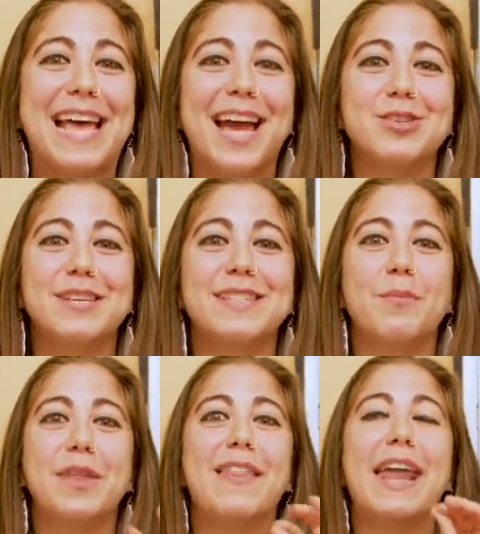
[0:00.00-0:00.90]
actually
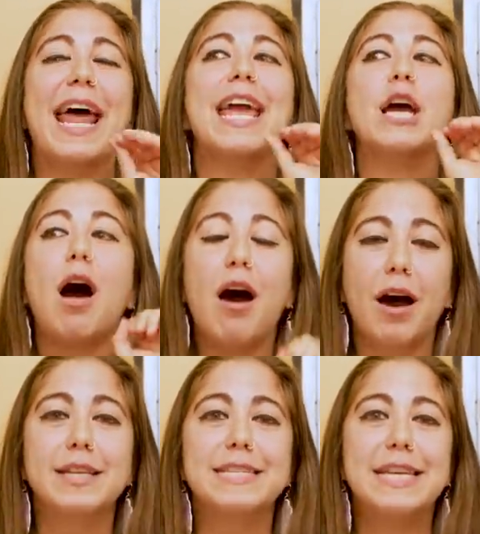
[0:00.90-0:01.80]
something that I
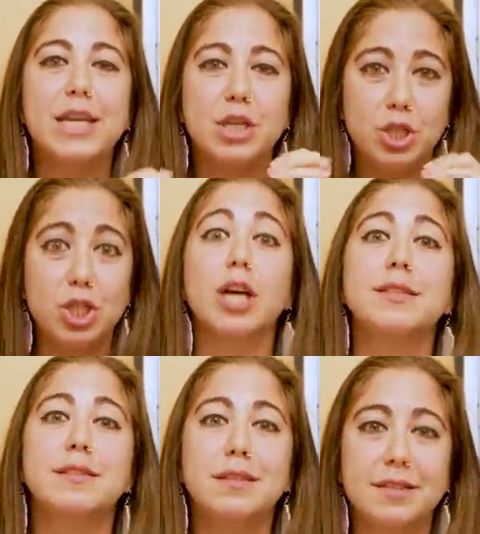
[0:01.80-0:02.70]
honestly
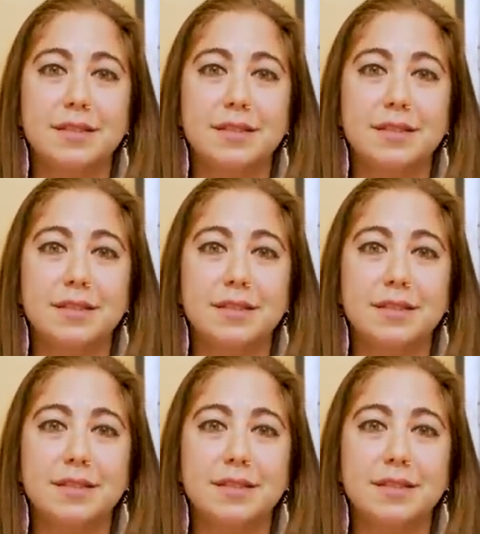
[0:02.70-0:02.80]
just